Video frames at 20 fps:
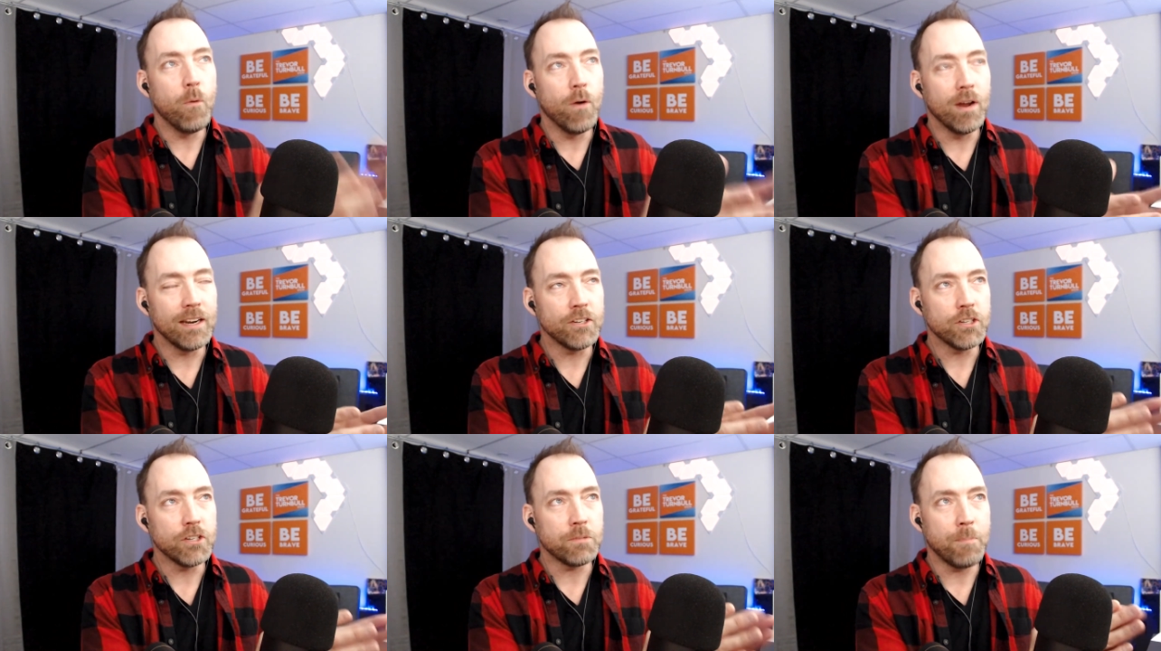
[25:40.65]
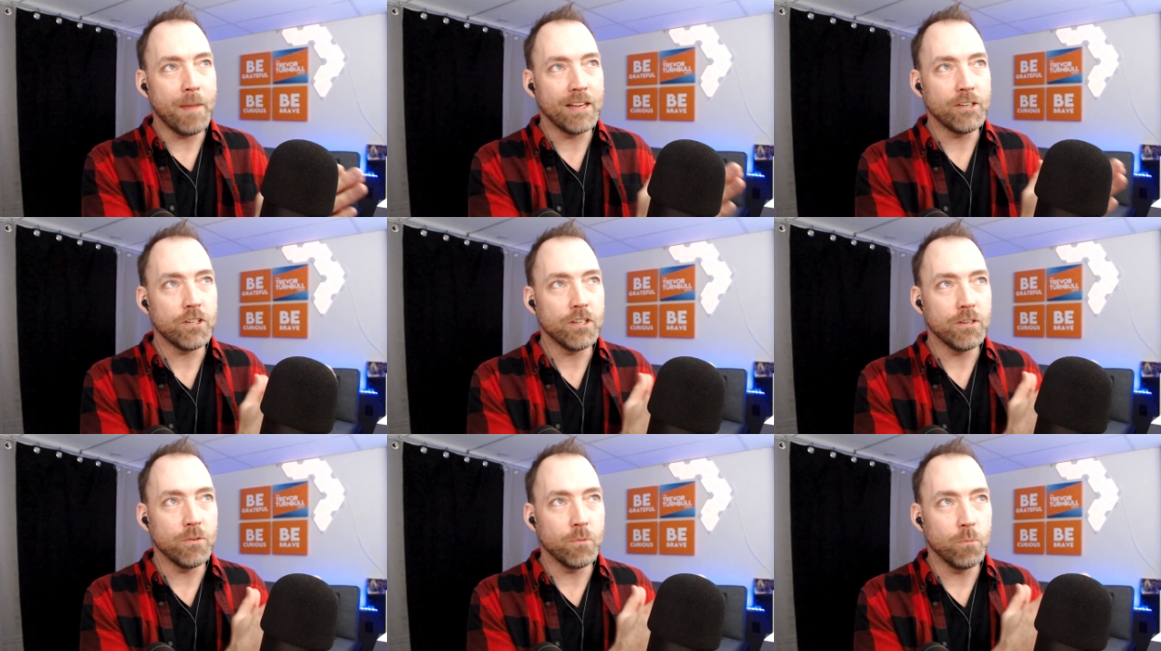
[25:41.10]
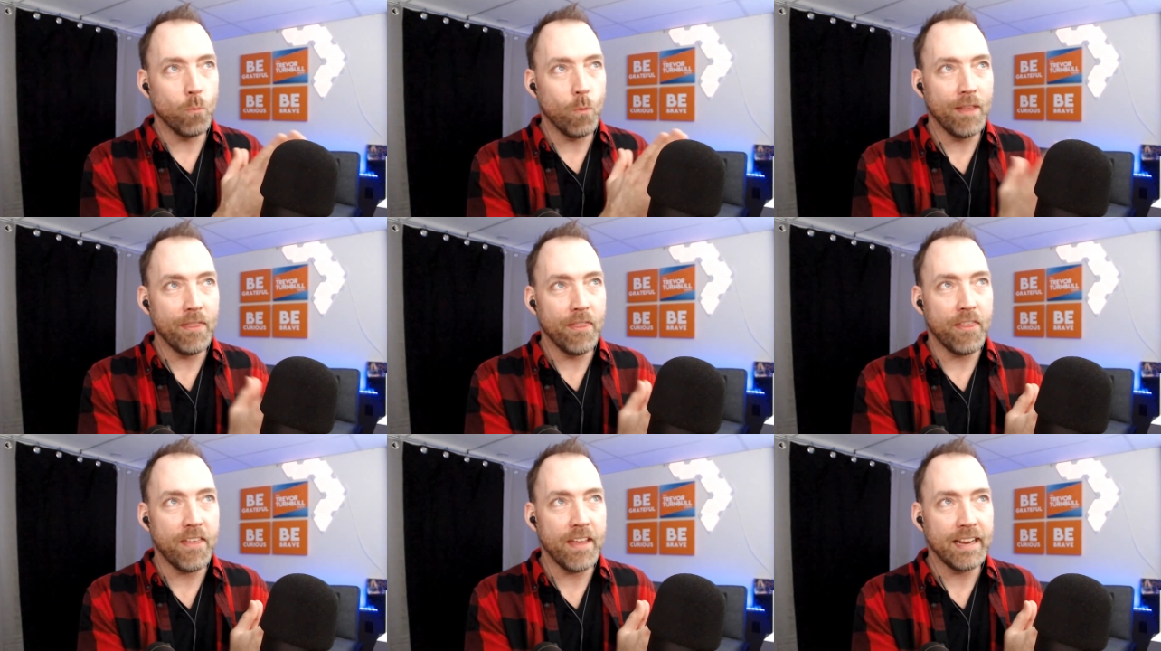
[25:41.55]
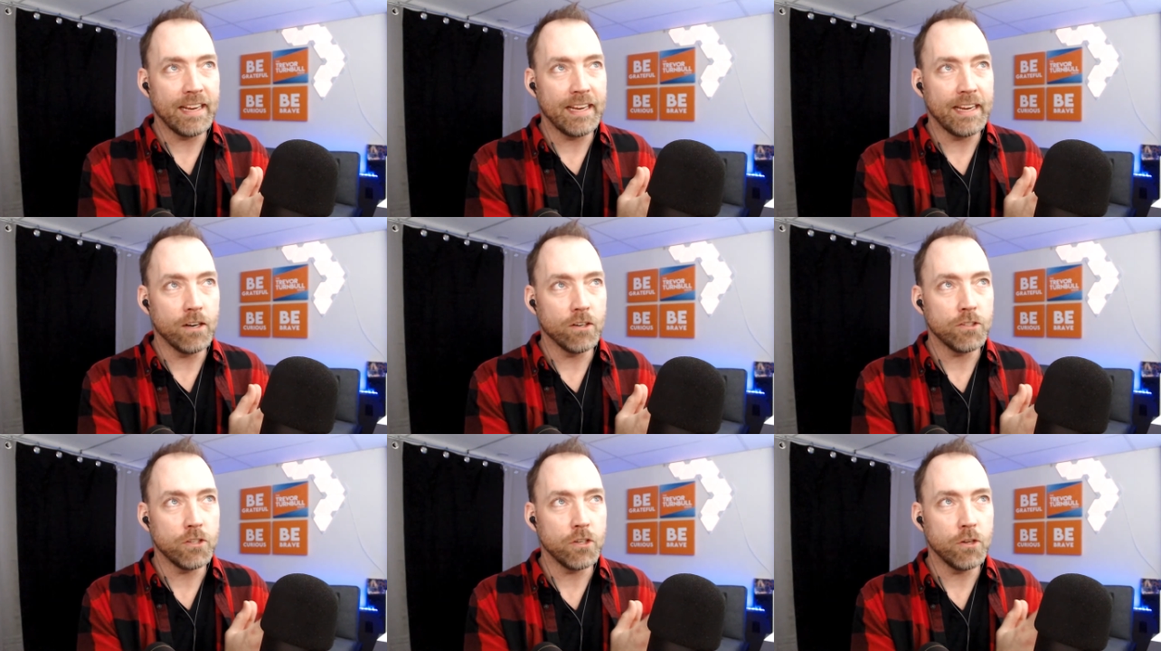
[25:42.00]
I want to just mention one
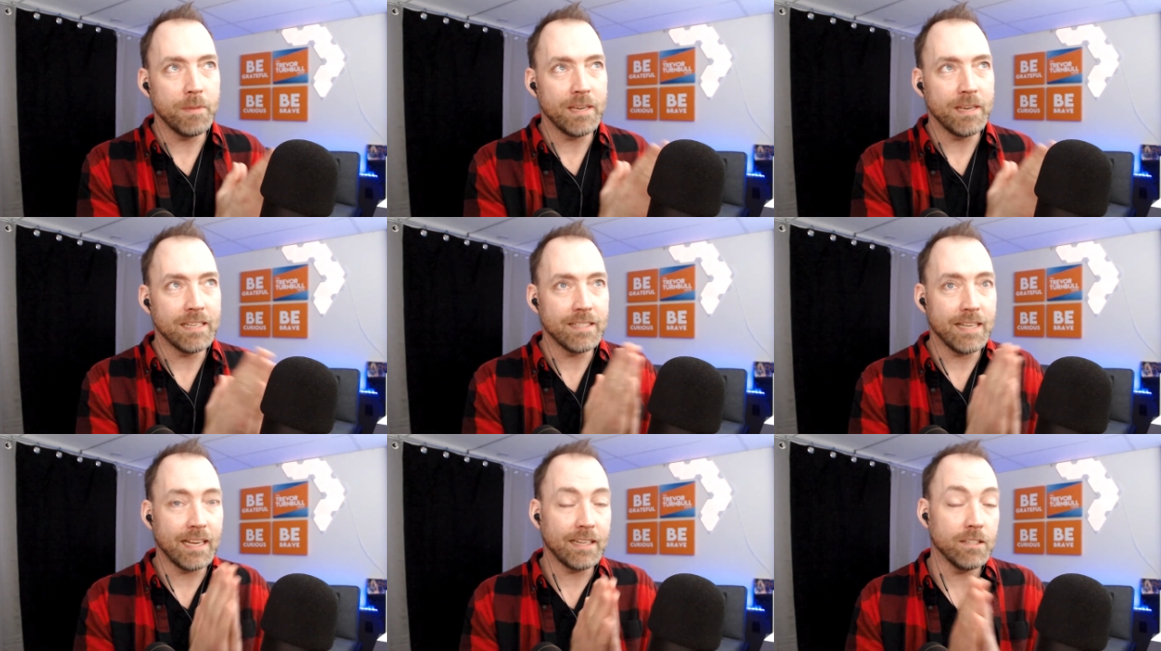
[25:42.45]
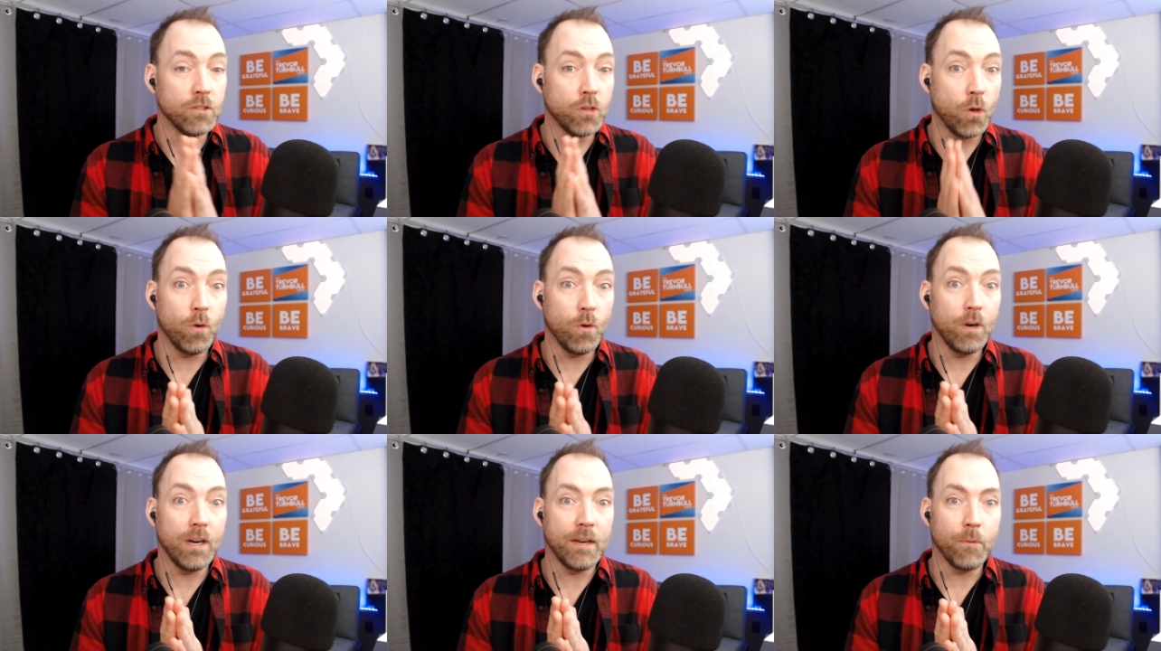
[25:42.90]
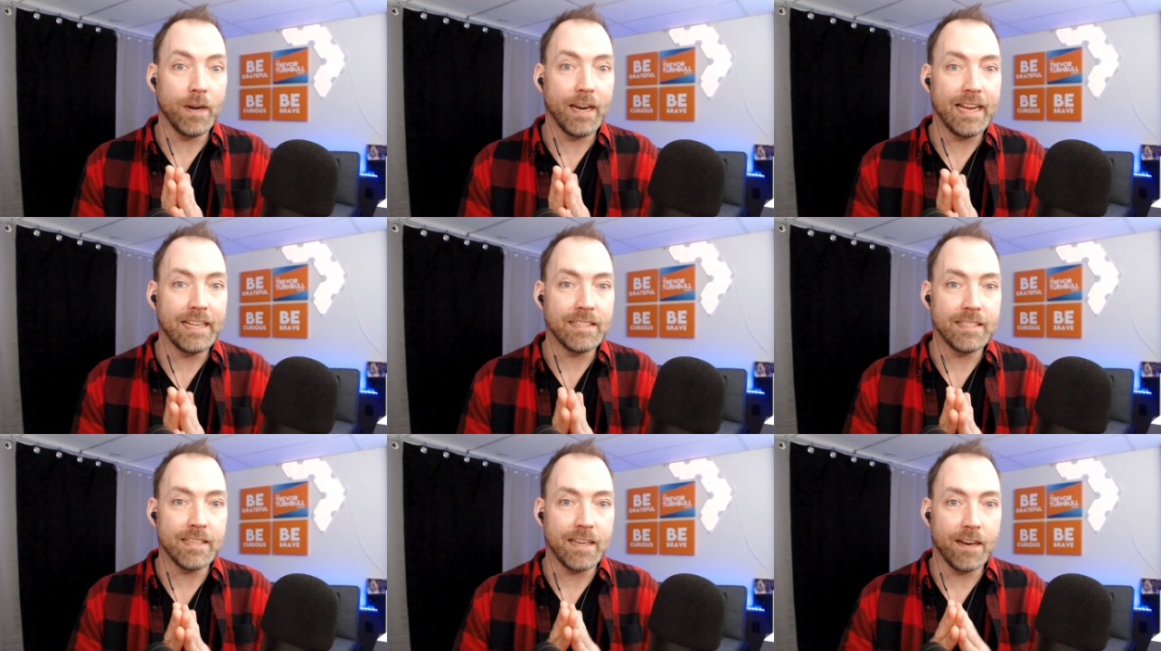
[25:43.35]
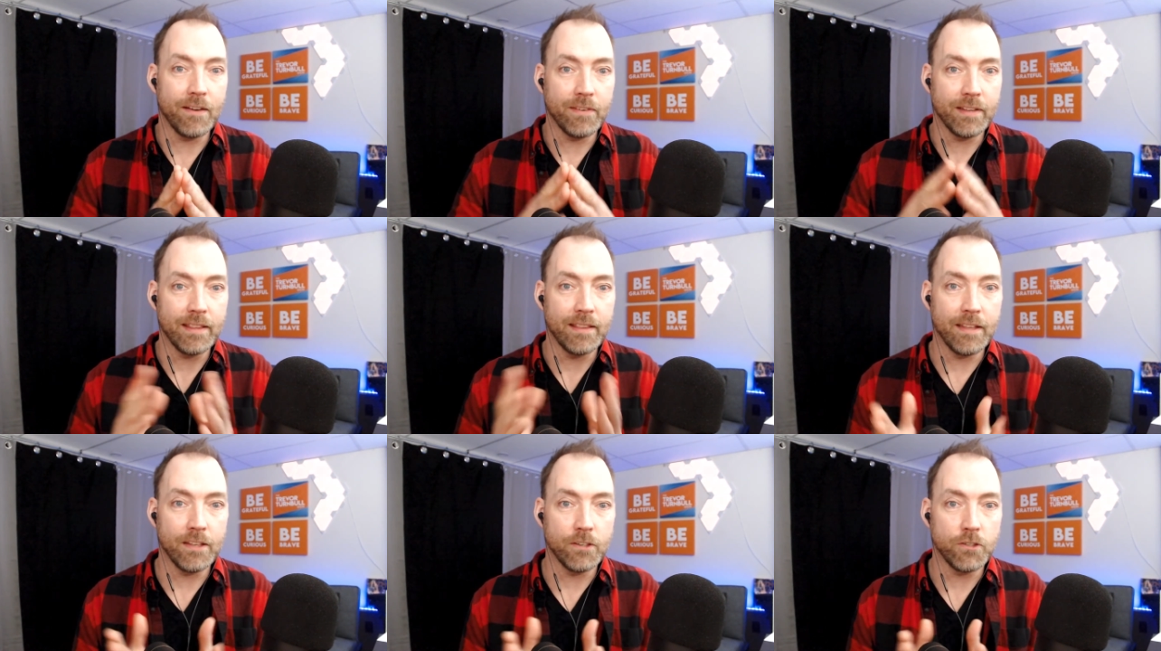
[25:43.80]
thing here too, because I can totally relate
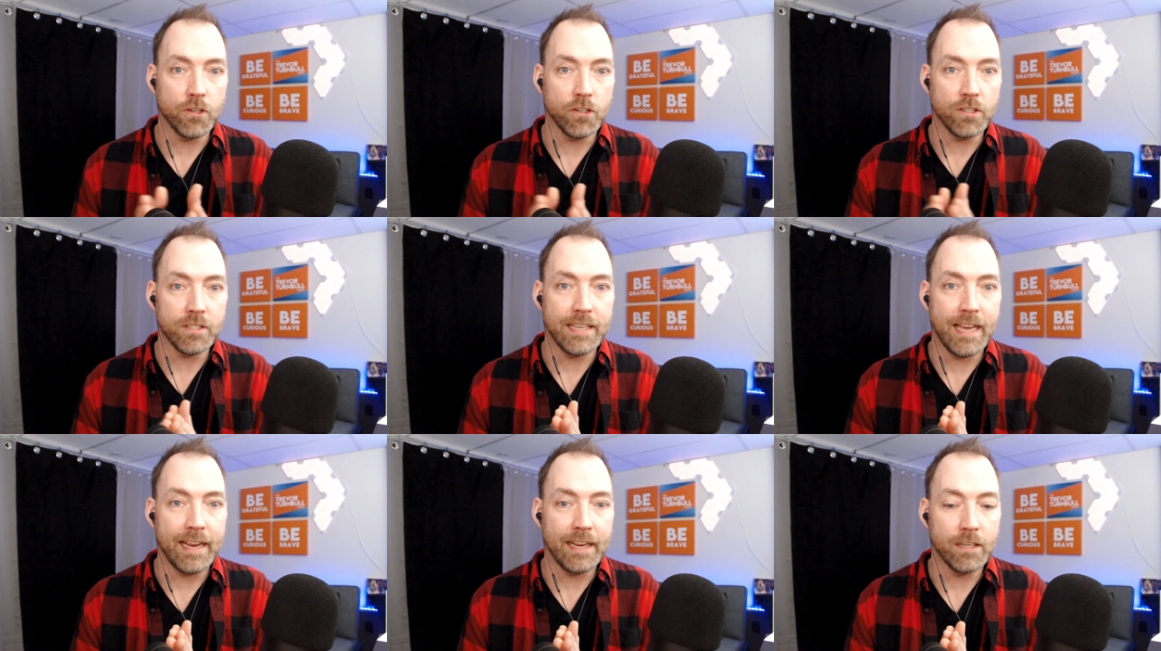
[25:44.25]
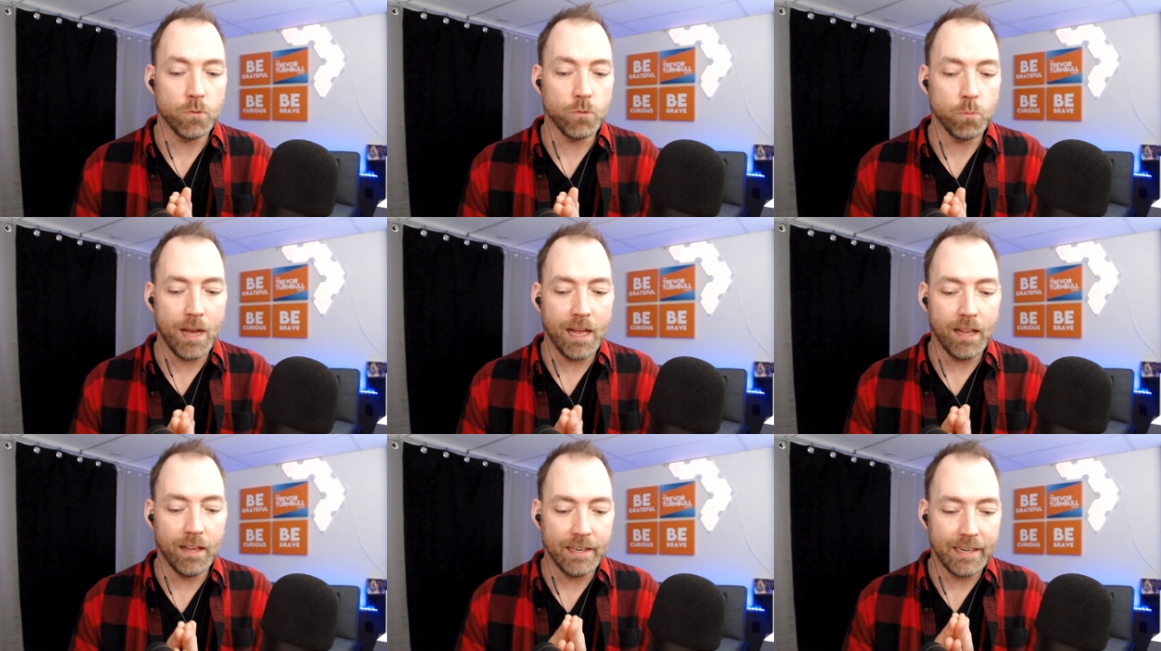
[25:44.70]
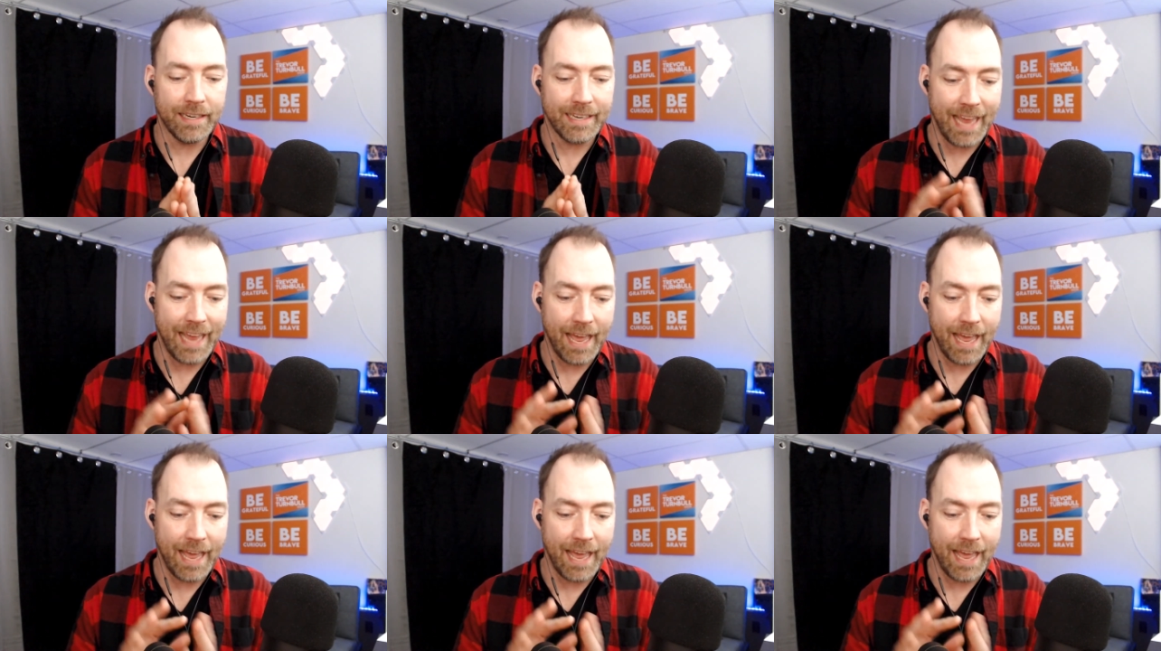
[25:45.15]
to everything that you're saying as well.